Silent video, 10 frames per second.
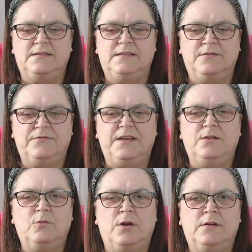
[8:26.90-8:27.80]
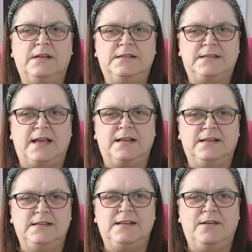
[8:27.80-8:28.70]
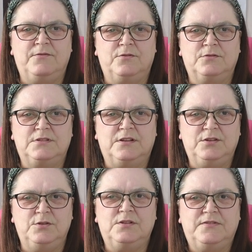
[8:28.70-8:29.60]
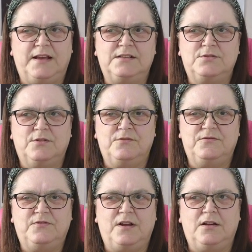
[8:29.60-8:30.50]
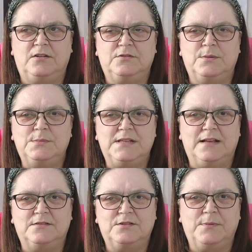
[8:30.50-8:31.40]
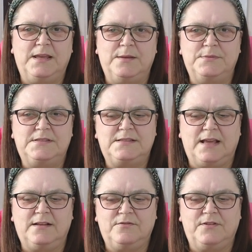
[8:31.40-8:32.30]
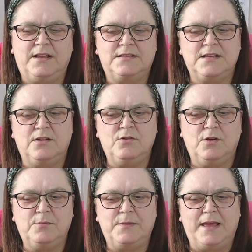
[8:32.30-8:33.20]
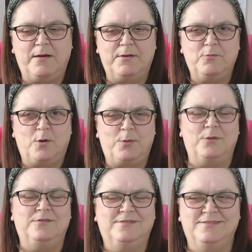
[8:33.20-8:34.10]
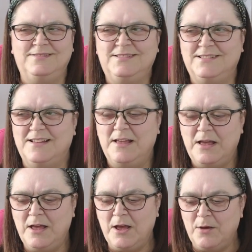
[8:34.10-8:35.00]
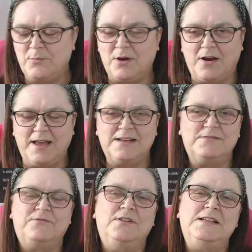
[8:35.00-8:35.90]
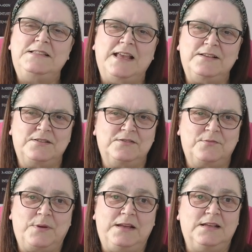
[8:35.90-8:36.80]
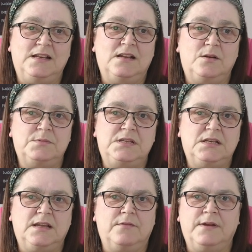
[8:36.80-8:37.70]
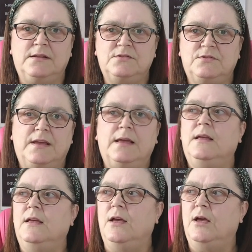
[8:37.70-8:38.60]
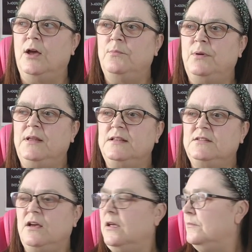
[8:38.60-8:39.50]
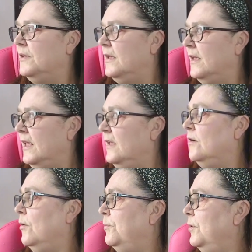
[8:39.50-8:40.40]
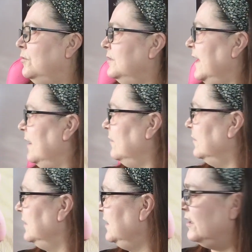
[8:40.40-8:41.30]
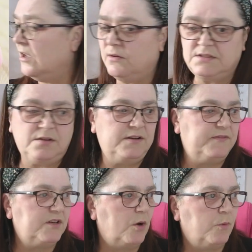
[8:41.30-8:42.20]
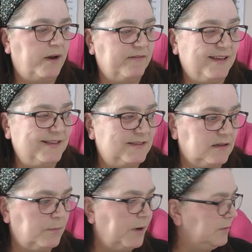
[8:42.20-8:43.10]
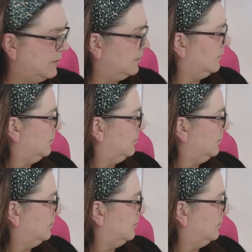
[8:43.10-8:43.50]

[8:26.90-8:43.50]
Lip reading: the feet weren't exactly level, so you'd have had to have filed them down to make him stand flat. It annoyed me how he wobbled. But I had full intentions of painting and I didn't get round to it. And by the time that he got pulled out, I don't even know where he is at the moment.